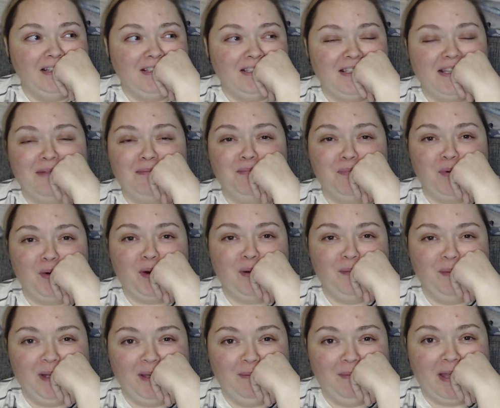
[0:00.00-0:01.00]
Some
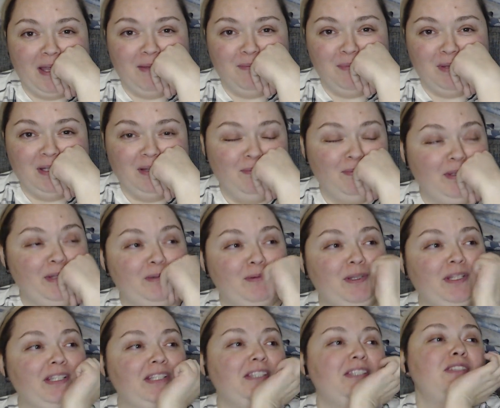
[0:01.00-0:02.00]
problem happened
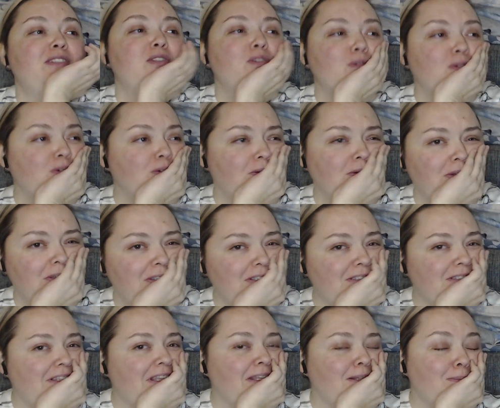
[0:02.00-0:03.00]
between these two?
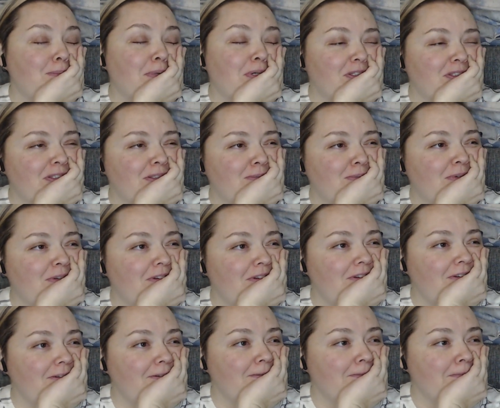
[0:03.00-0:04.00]
Is that possible?